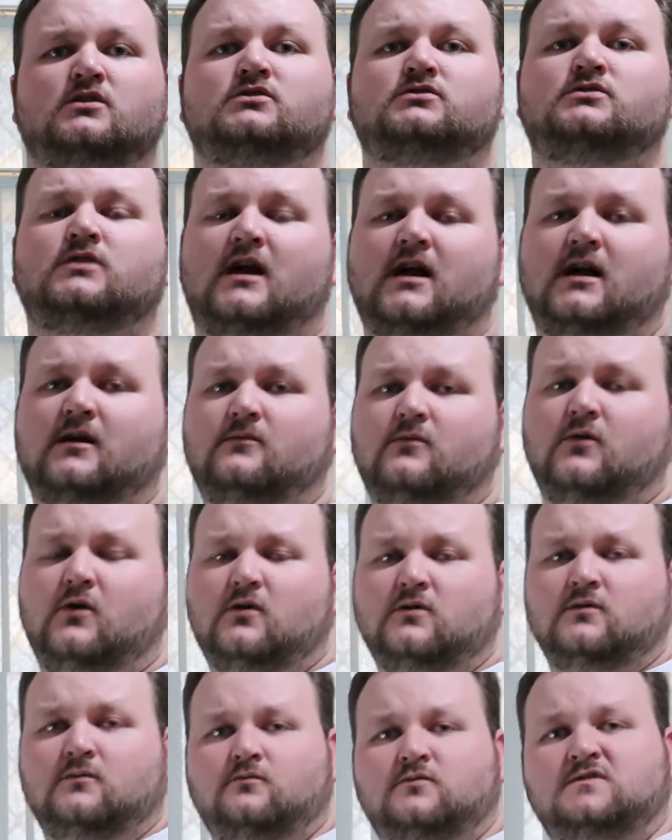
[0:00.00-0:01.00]
Dragon
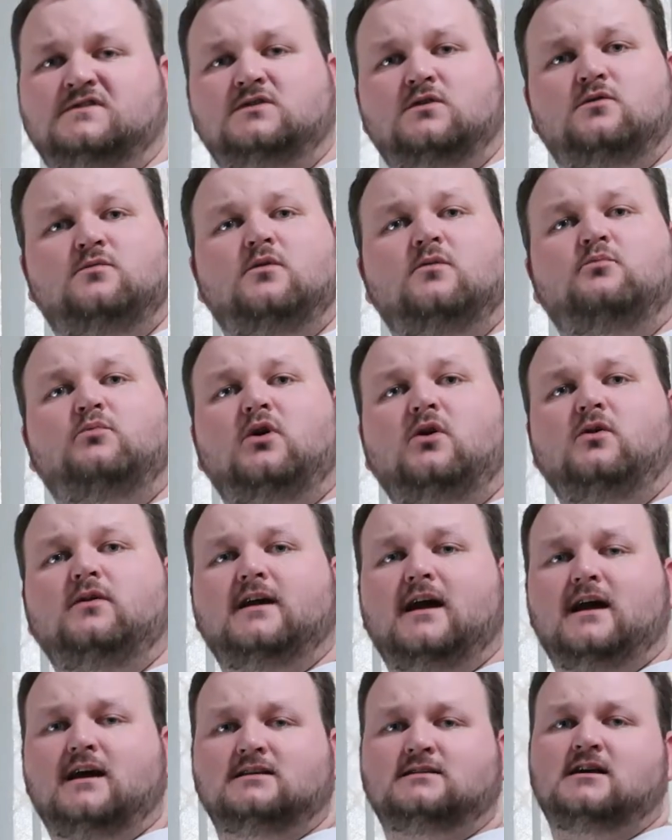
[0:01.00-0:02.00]
Ball Super
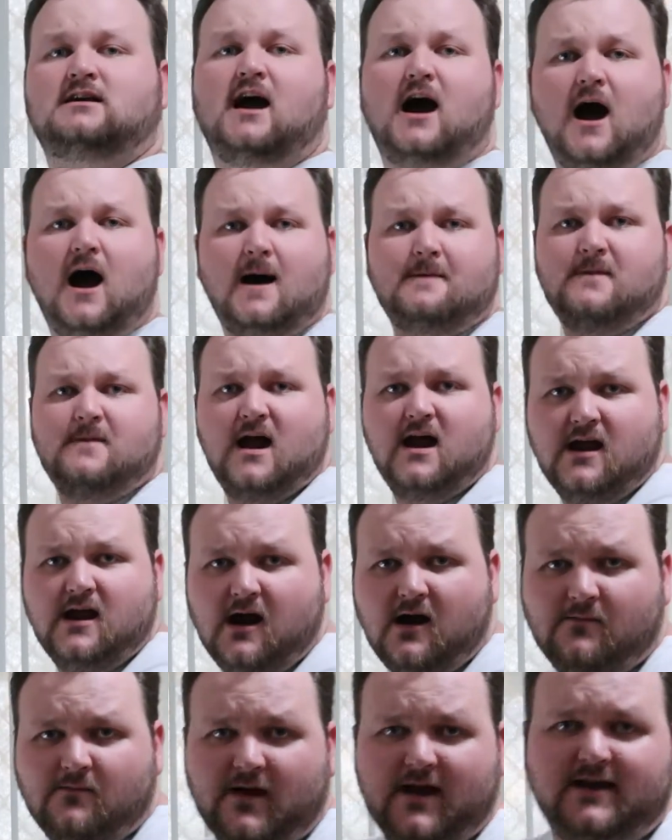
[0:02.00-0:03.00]
Broly has
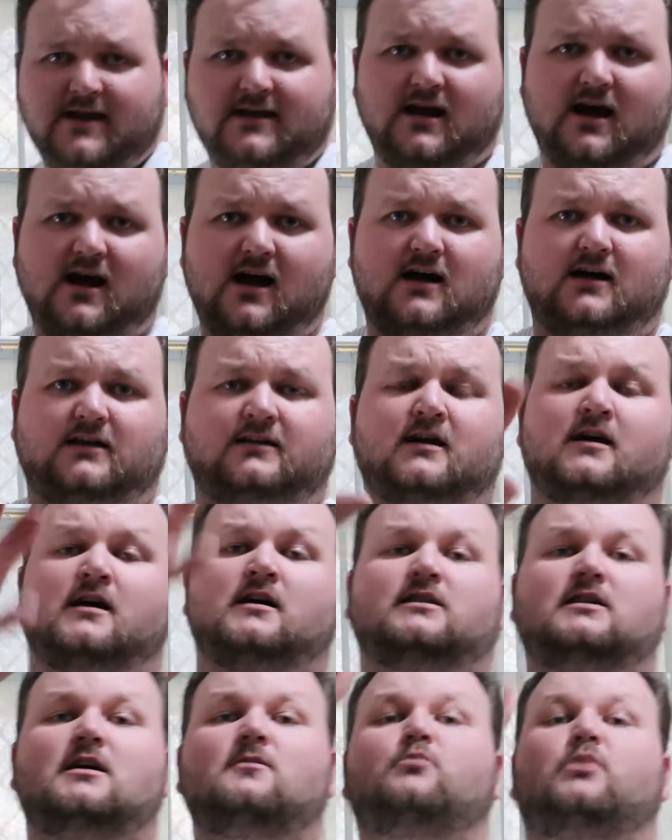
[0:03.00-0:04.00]
Kamehameha'd
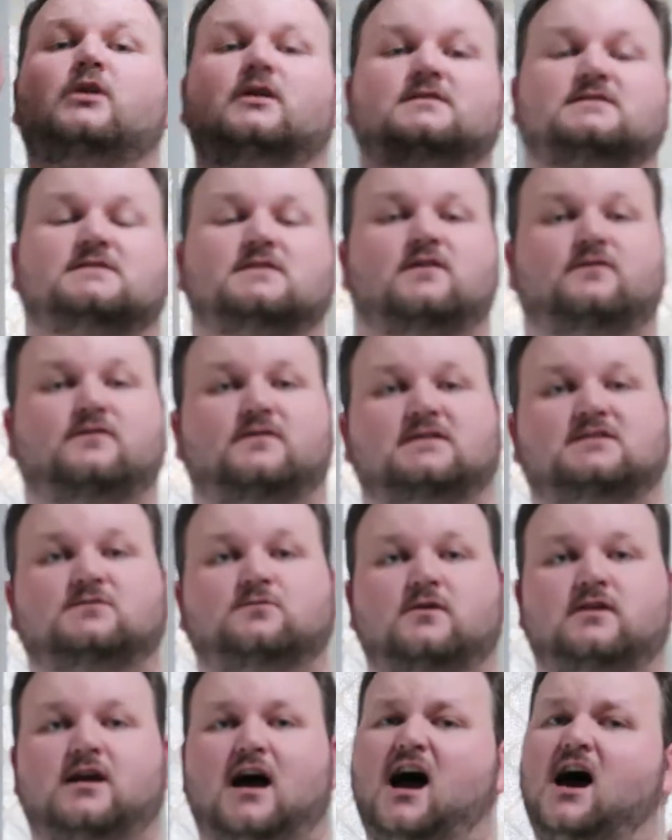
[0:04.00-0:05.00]
the box office
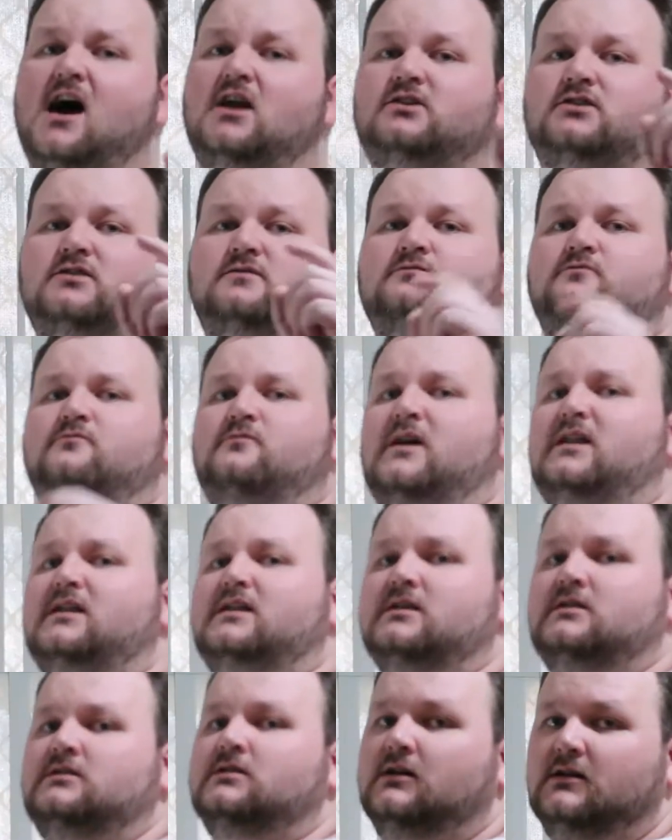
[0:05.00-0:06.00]
with $100
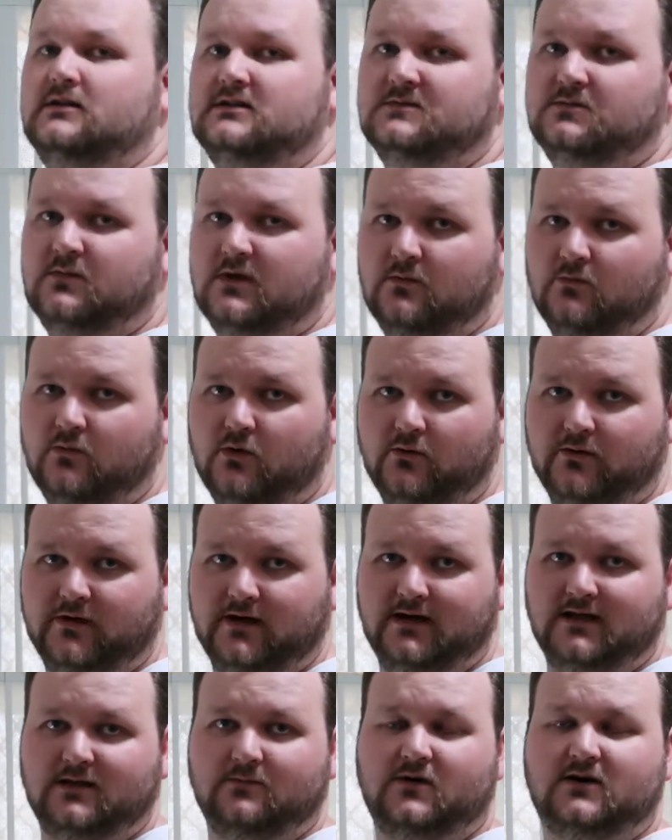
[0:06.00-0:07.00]
million being pulled
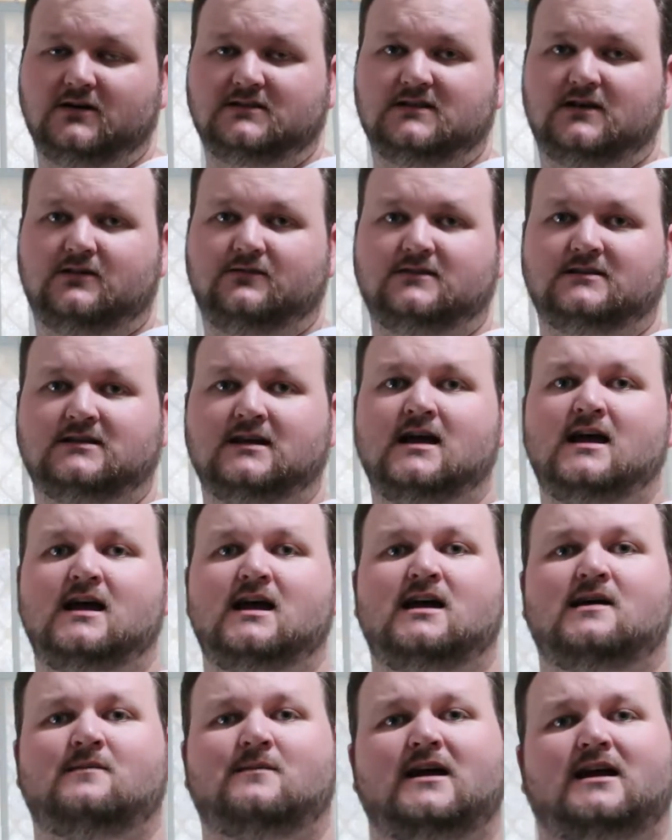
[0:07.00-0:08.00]
in at the box office,
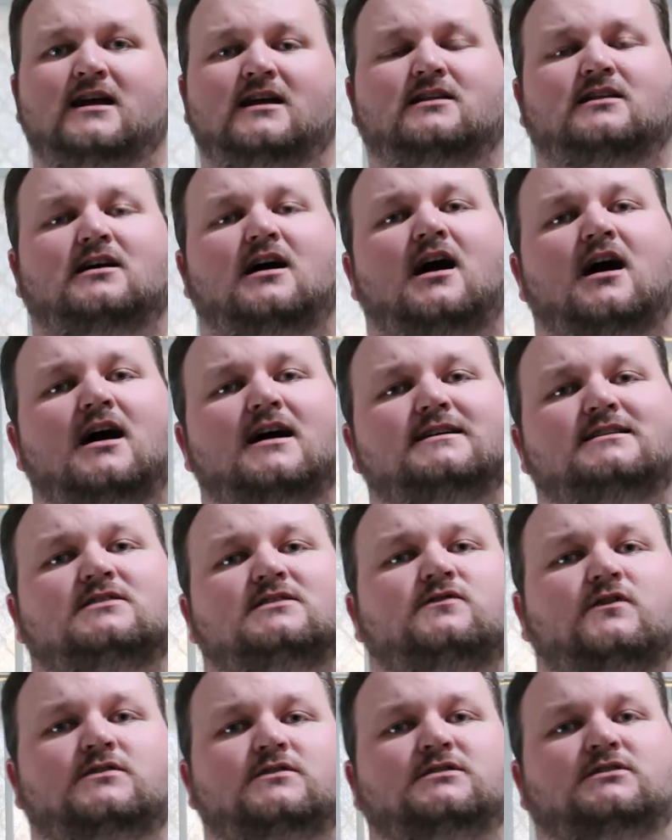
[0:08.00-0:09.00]
making it the highest
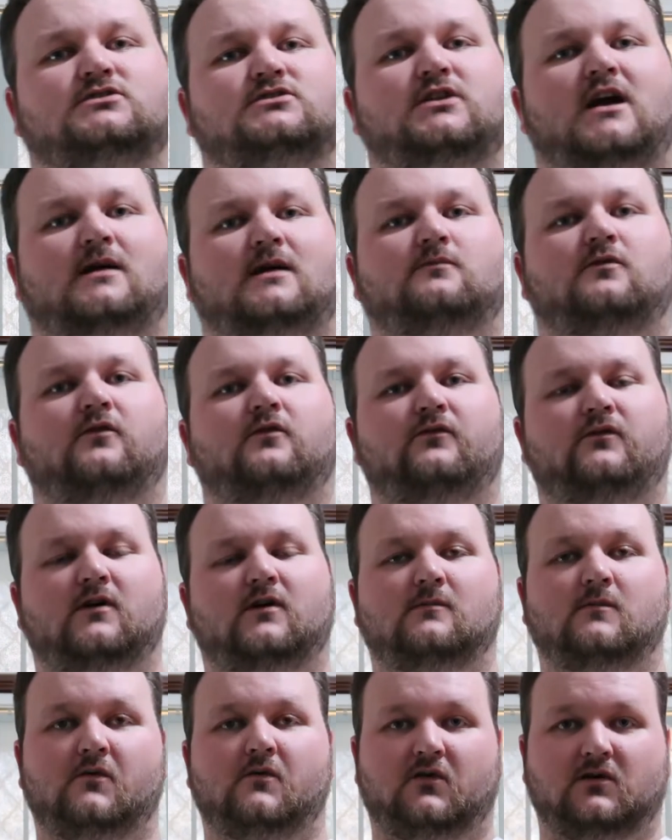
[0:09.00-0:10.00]
grossing Dragon Ball
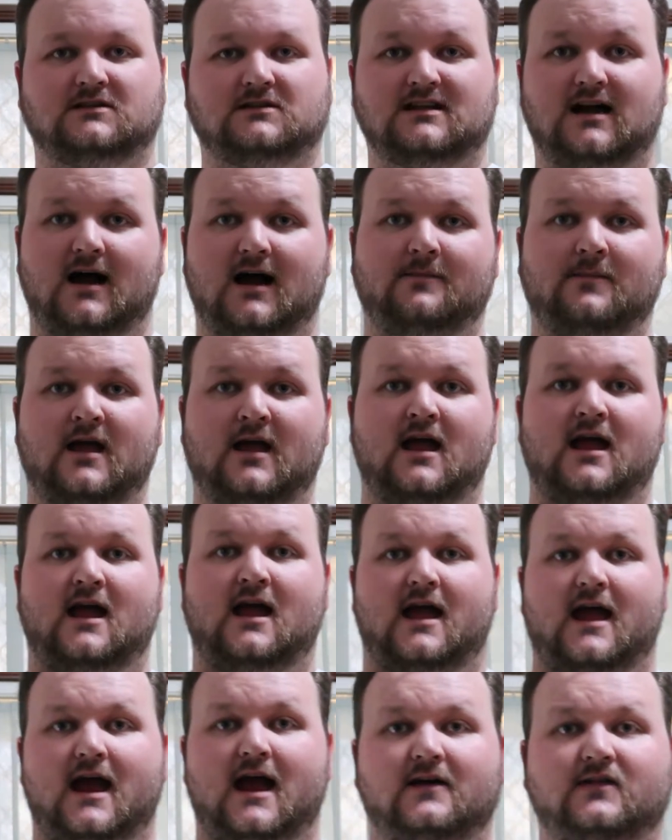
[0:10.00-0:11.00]
film of all time
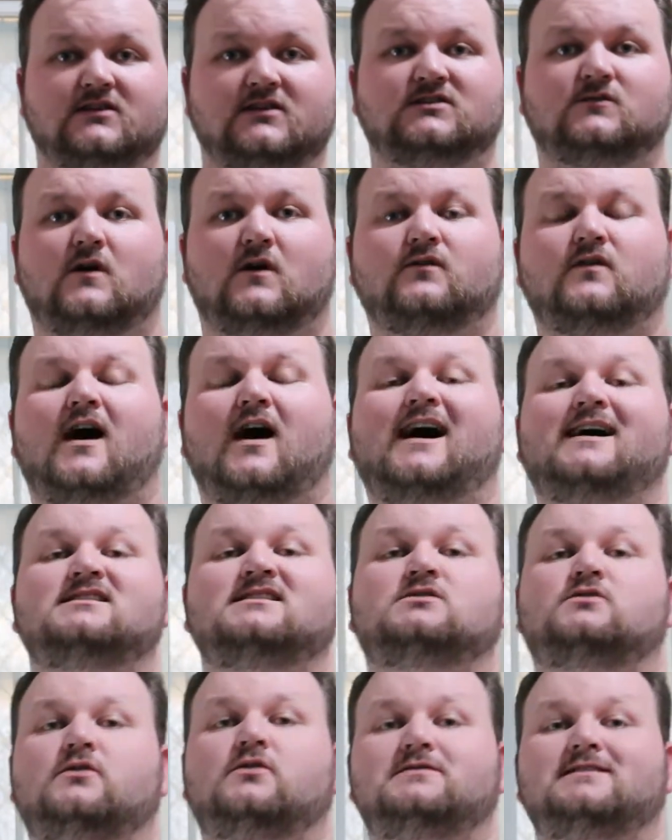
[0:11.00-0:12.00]
and the 12th
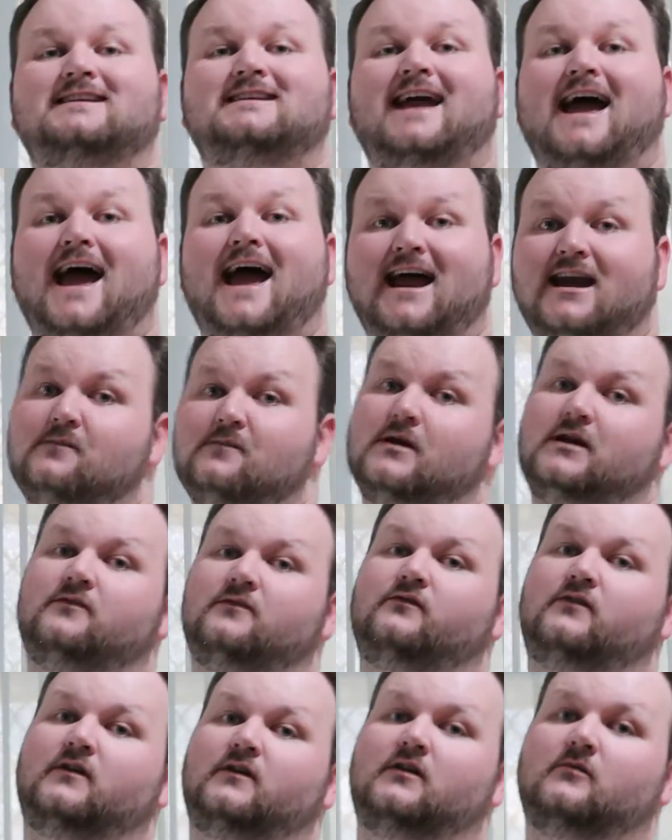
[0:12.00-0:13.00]
highest grossing anime
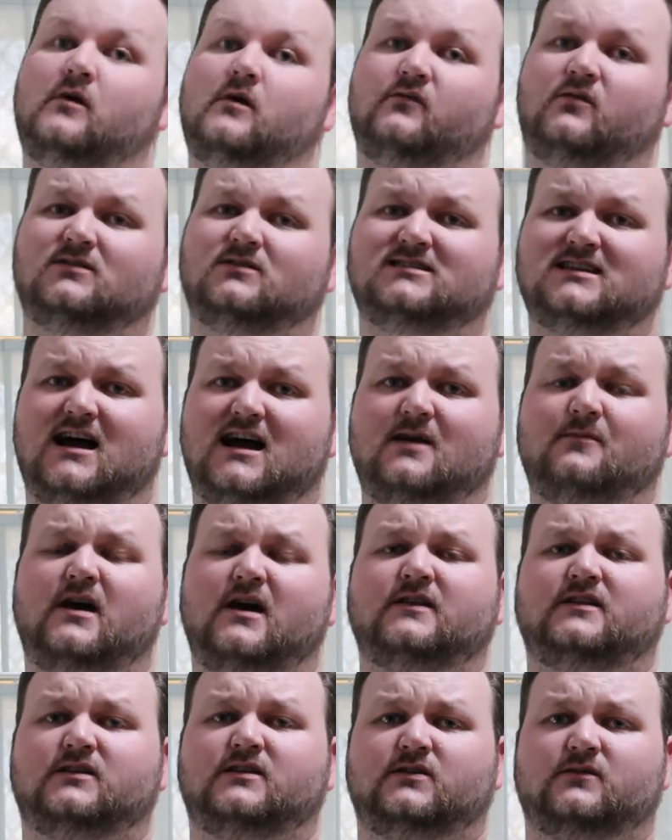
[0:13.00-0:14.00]
film of all time
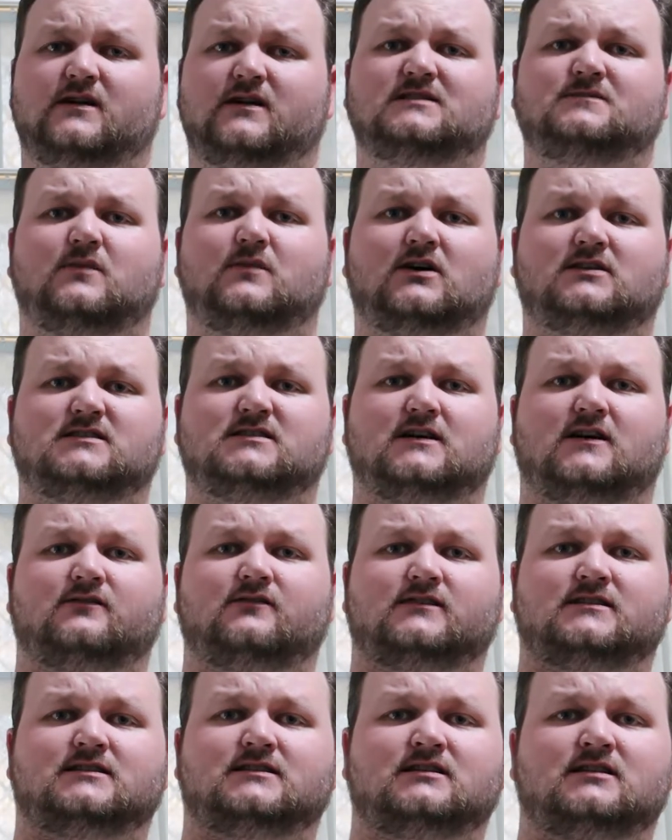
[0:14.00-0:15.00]
at the US box
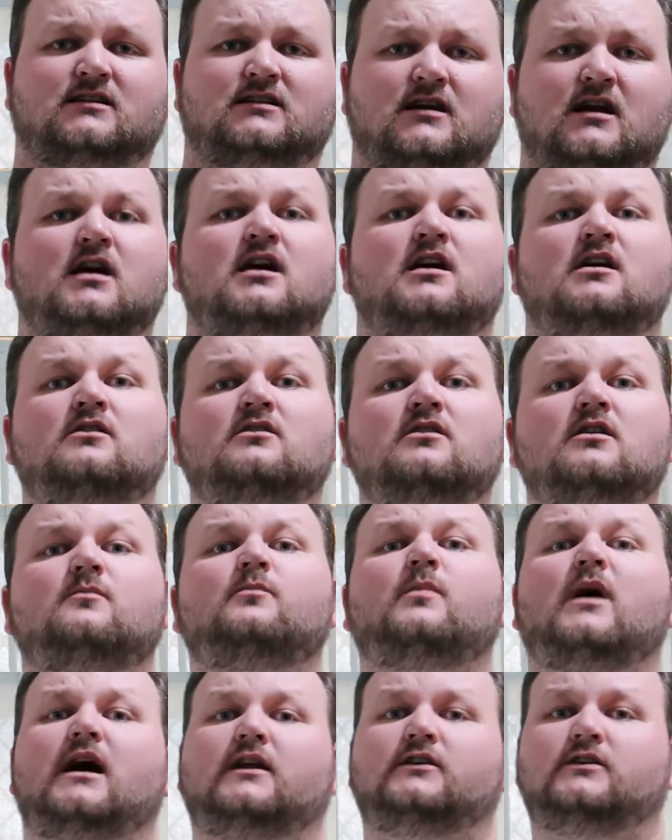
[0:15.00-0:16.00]
office.
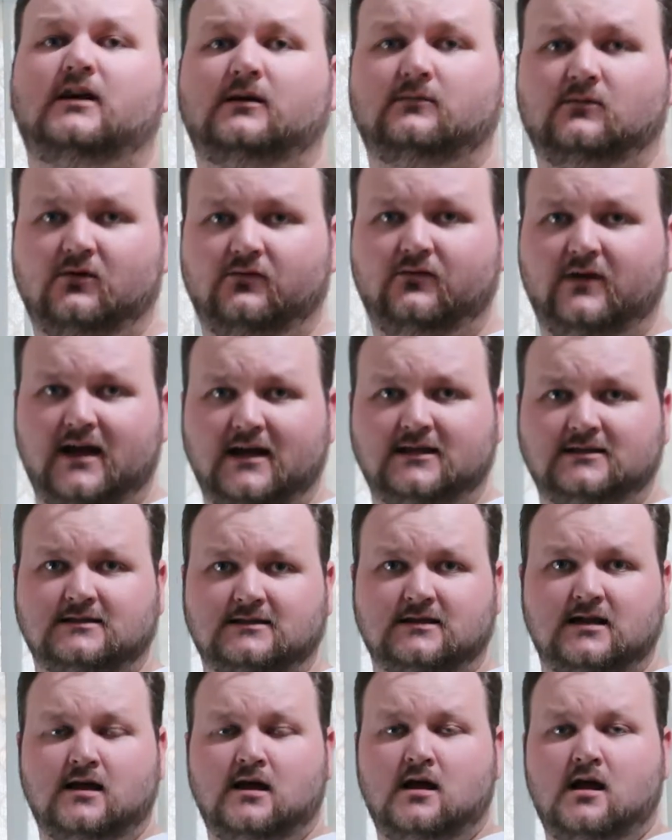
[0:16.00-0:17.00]
Not bad, Dragon Ball
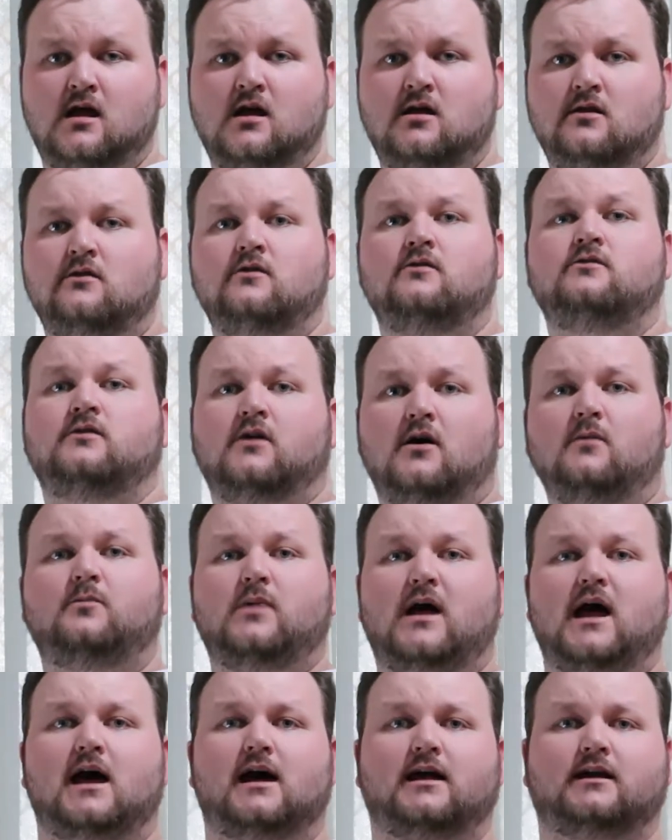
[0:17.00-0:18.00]
fans. Not
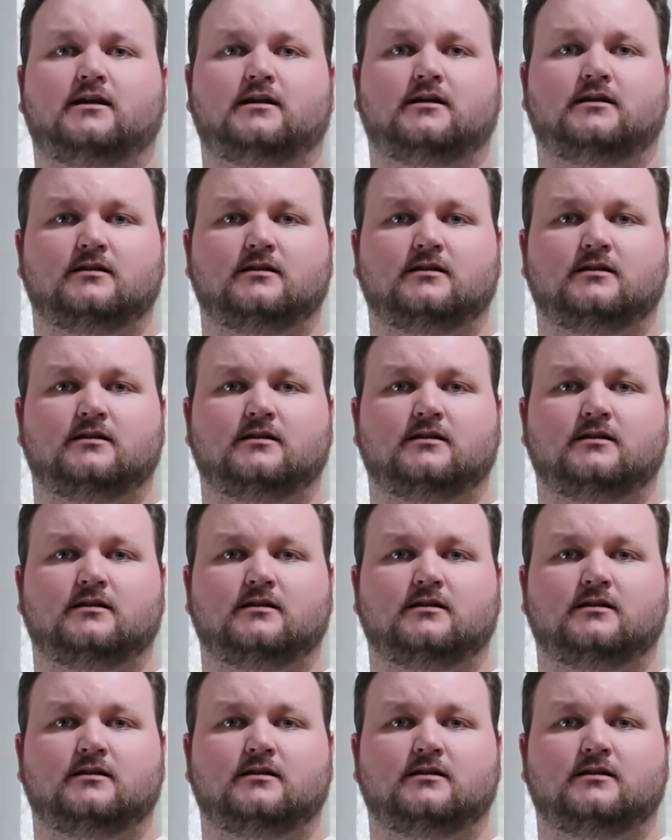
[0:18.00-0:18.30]
bad.